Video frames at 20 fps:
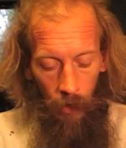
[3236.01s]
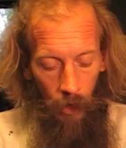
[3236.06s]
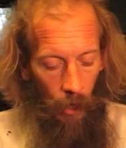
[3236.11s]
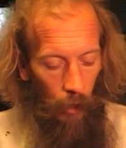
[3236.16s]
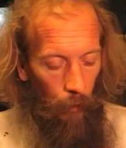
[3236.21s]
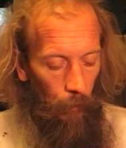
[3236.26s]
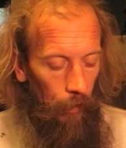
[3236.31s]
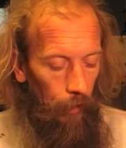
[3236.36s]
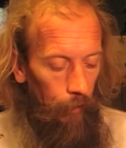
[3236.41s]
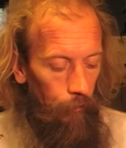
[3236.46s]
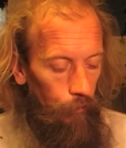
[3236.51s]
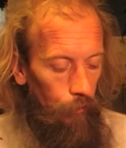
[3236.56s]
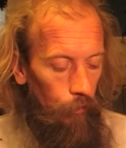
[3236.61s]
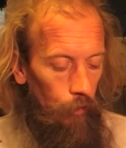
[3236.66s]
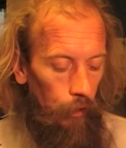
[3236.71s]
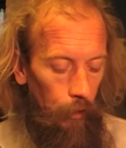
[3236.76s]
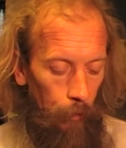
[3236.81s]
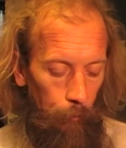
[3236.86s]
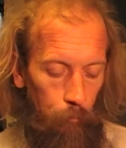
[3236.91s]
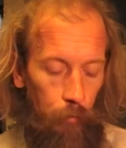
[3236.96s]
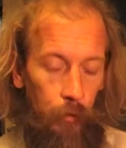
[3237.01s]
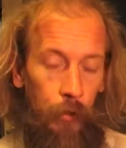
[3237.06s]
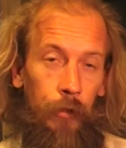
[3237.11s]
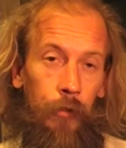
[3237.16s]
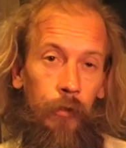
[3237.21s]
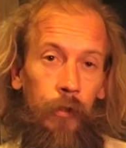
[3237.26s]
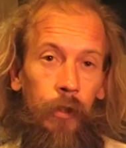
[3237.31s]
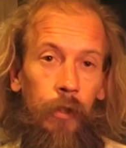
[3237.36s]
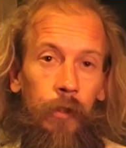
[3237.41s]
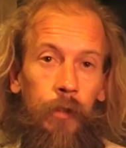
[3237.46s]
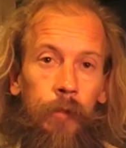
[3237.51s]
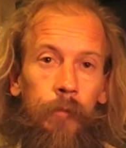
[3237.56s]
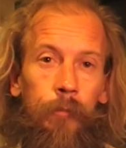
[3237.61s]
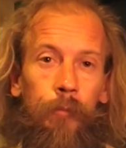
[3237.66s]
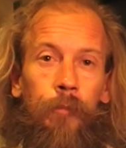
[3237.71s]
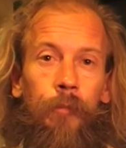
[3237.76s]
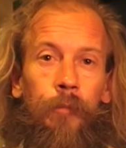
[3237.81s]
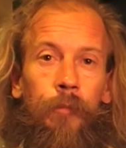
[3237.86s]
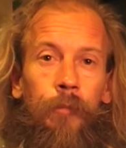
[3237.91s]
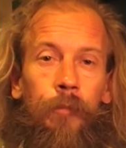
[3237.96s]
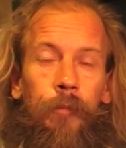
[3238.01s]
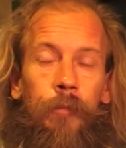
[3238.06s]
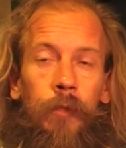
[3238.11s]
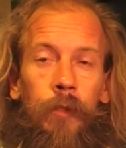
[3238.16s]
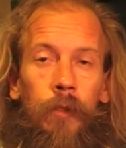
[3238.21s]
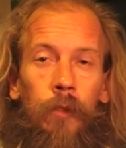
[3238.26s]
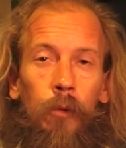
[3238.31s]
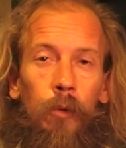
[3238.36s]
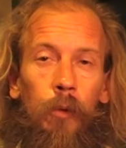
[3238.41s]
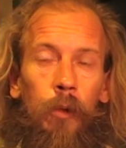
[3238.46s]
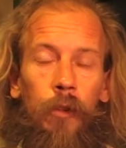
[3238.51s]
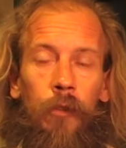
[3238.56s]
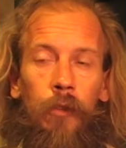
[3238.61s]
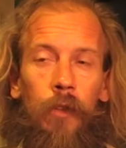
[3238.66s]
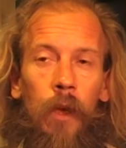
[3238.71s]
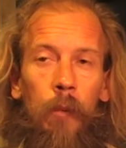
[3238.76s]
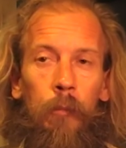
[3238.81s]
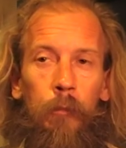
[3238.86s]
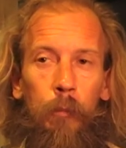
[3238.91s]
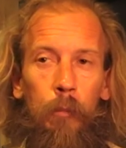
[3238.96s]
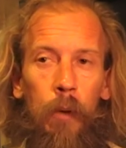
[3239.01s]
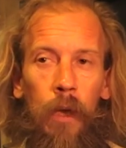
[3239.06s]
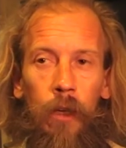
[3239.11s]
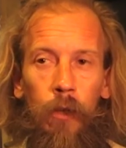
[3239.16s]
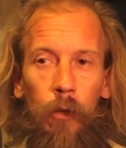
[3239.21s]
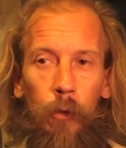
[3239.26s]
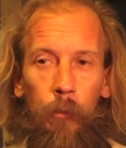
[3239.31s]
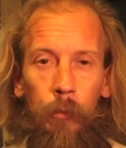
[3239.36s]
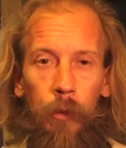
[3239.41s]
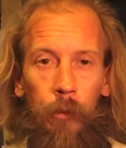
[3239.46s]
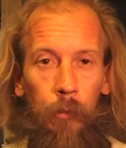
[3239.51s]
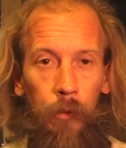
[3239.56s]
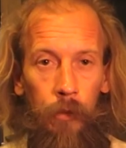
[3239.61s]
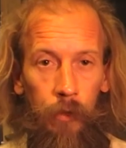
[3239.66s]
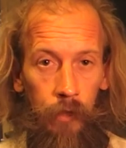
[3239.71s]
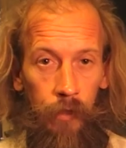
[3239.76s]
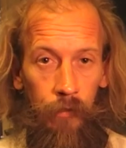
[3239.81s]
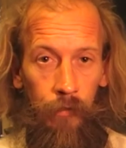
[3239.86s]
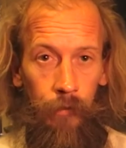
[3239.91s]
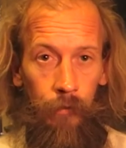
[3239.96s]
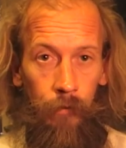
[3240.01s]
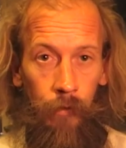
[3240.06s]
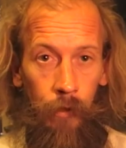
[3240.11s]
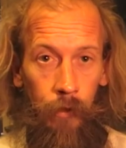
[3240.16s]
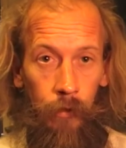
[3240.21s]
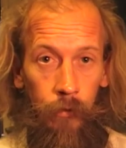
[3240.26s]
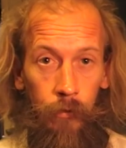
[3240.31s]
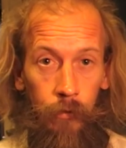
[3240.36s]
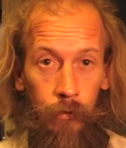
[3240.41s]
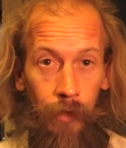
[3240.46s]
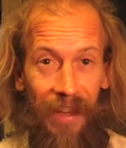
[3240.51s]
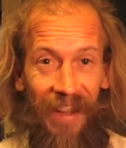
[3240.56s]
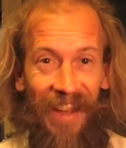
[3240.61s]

Anyway, sorry, I'm preaching. It always comes back on me when I give advice.